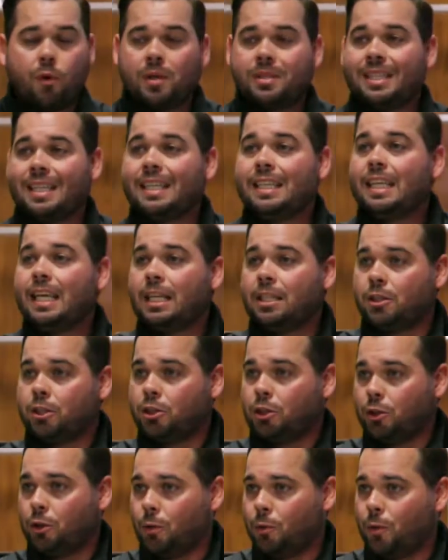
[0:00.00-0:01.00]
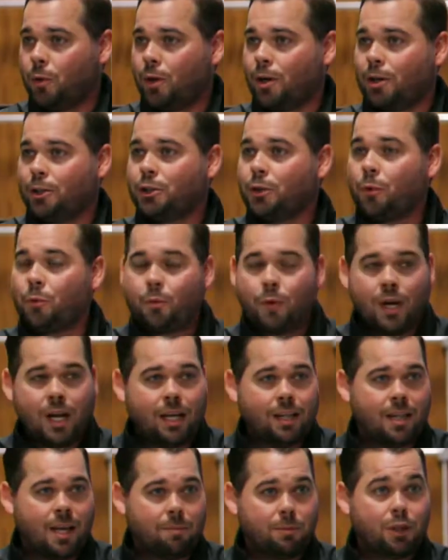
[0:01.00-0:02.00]
for us to get into the Word, to
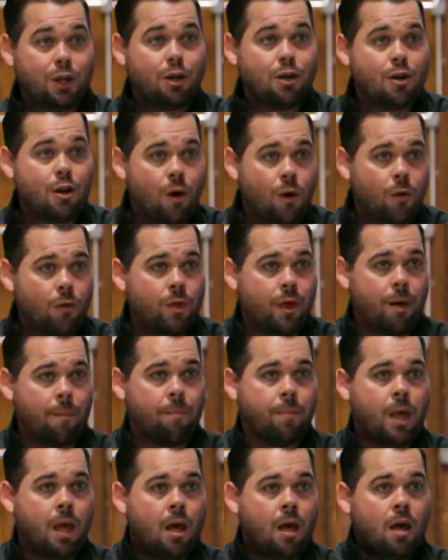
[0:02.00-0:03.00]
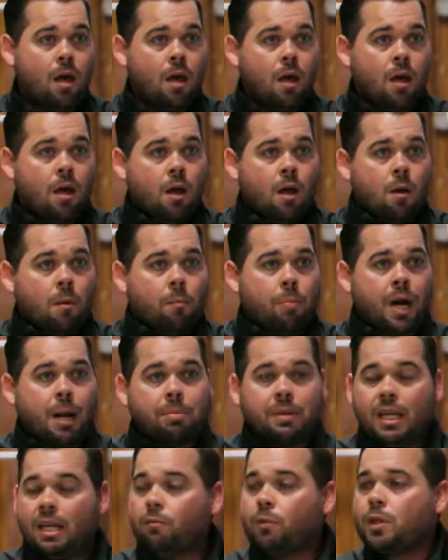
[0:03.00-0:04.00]
read them, to know them. But
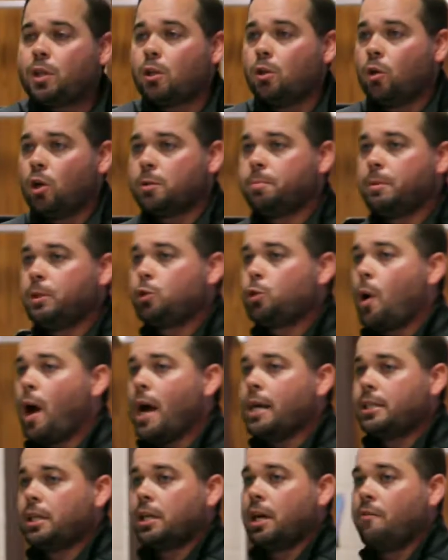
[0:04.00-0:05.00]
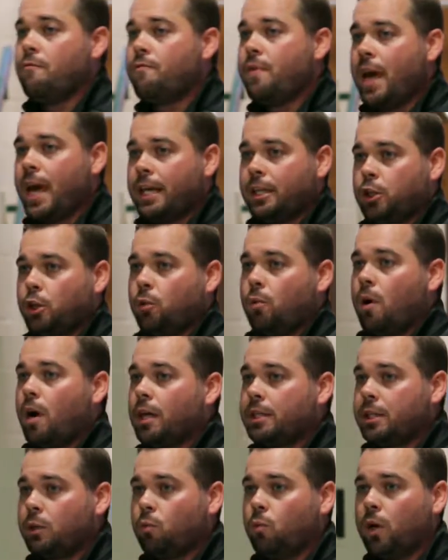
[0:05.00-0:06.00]
I believe what the Lord's been trying to convey to
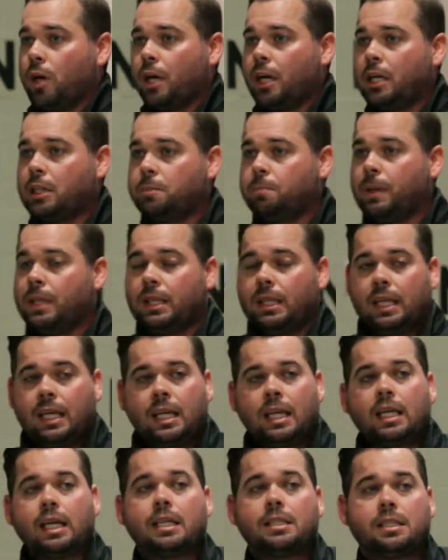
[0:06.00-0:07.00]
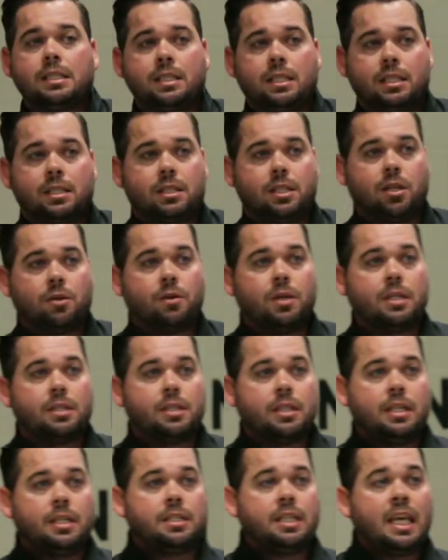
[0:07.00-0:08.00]
us and where he's been leading us in this
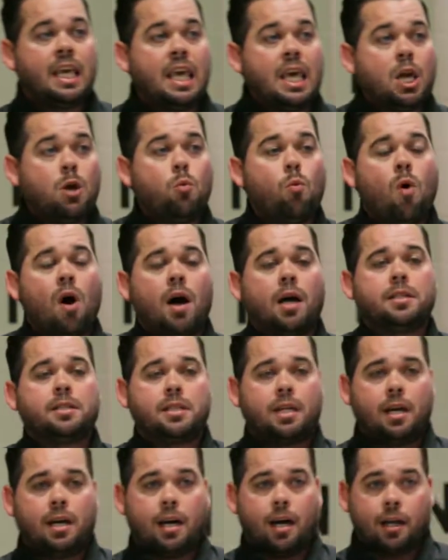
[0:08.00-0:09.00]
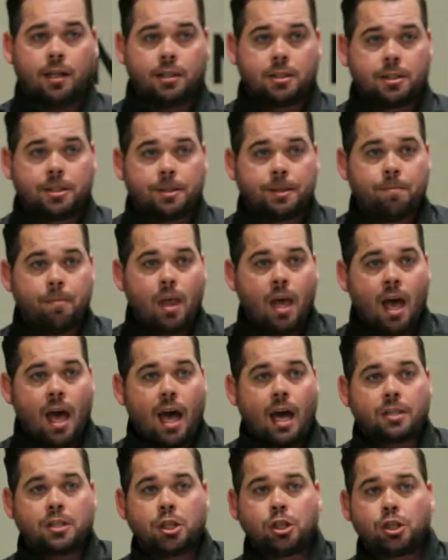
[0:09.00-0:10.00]
series is he wants us
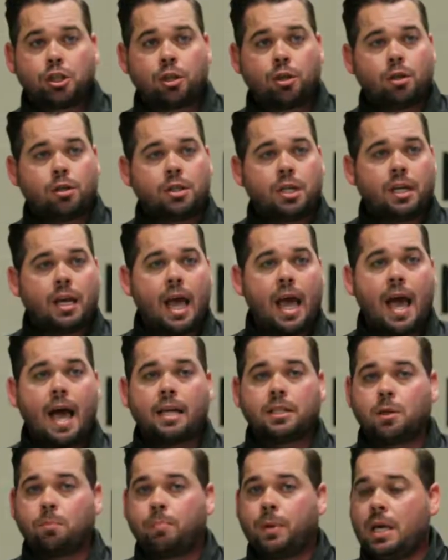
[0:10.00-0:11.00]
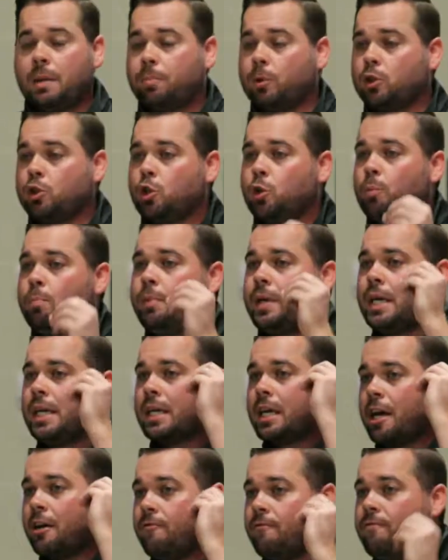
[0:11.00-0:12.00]
as a church and as a people to be
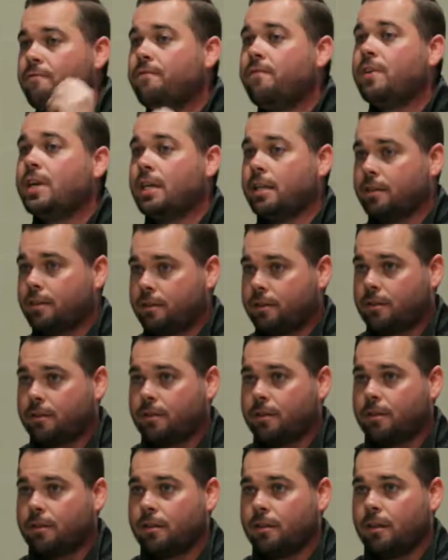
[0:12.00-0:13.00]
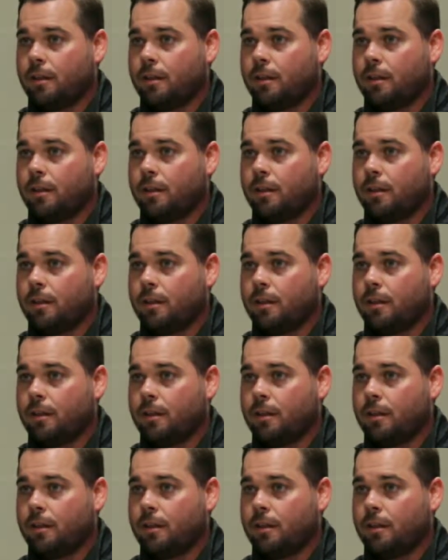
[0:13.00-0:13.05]
convinced